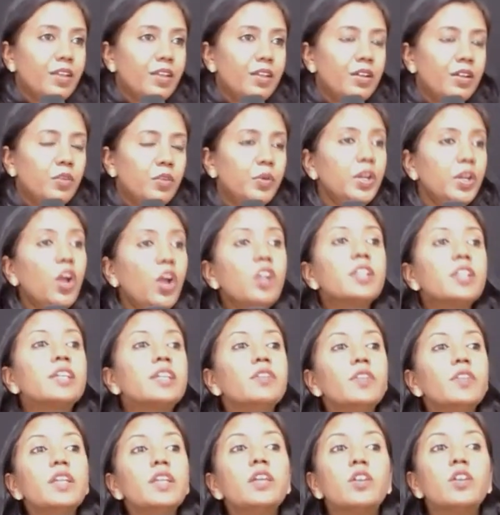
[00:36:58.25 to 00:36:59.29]
We're not
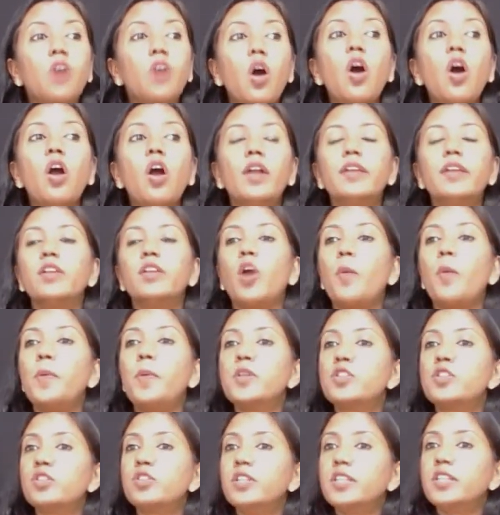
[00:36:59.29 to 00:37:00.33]
giving God an
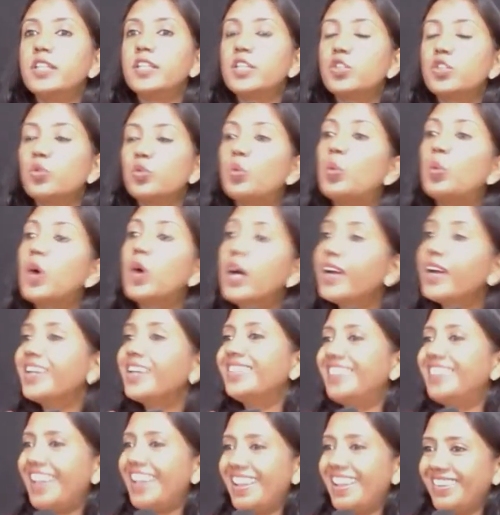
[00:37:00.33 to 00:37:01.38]
opportunity to work
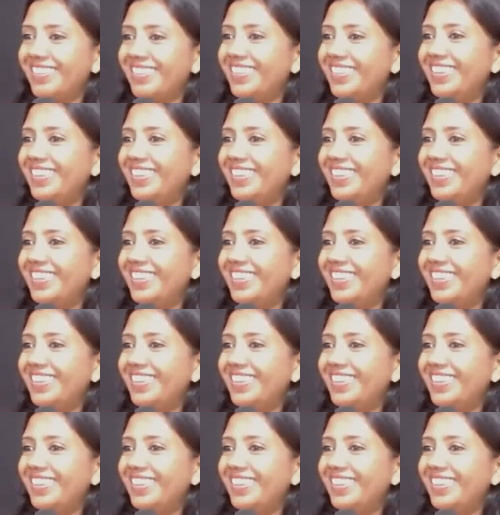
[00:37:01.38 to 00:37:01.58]
there